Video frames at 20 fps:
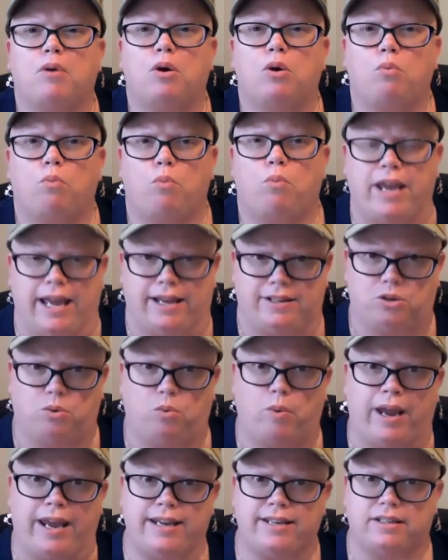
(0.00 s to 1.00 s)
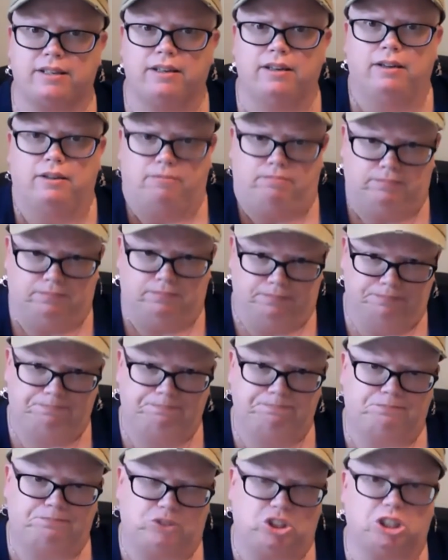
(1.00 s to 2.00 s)
we had to wait
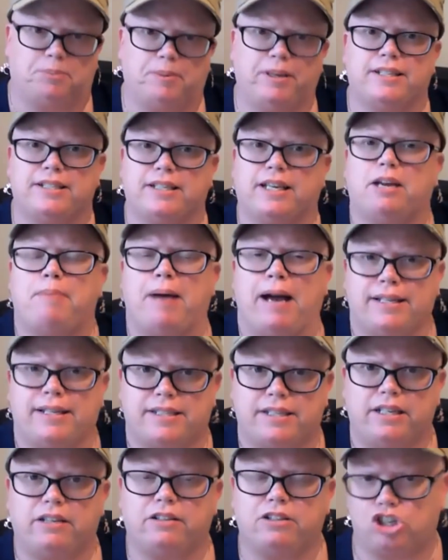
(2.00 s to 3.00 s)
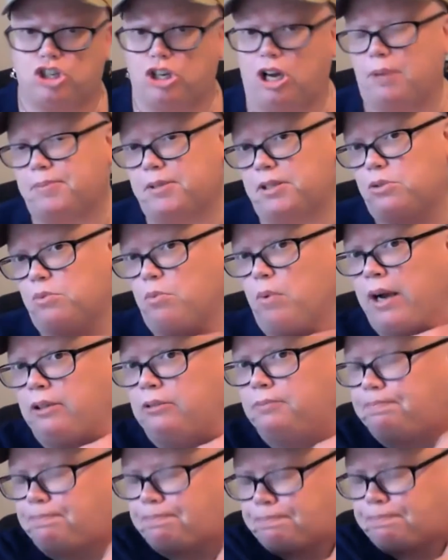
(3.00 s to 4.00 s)
just because of capacity in the shops as
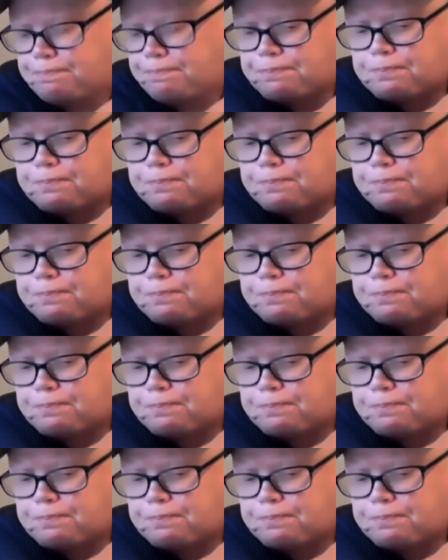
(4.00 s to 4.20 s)
well.